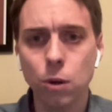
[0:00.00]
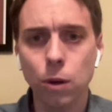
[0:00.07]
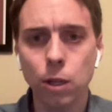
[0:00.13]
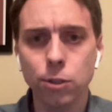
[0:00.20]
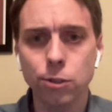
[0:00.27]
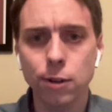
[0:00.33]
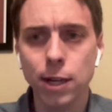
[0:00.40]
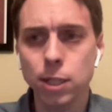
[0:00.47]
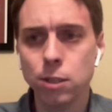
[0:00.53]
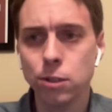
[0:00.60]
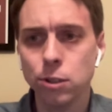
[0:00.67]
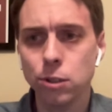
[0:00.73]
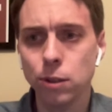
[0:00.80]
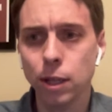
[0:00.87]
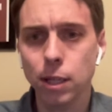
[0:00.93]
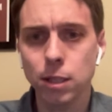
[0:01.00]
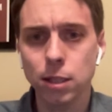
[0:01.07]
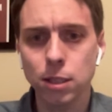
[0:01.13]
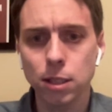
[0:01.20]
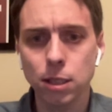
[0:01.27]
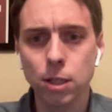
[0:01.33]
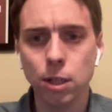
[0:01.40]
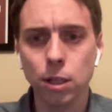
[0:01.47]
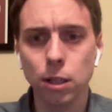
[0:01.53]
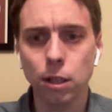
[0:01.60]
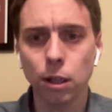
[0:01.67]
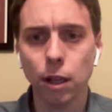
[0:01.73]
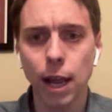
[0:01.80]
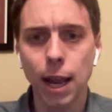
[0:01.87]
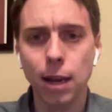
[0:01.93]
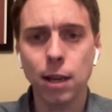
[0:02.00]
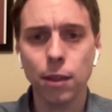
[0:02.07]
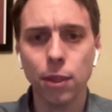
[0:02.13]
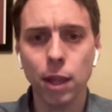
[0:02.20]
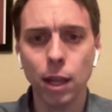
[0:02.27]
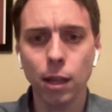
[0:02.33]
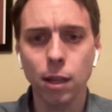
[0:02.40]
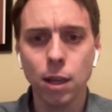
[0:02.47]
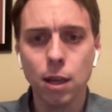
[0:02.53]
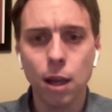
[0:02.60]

I'll direct you to it because it's a good little handy thing.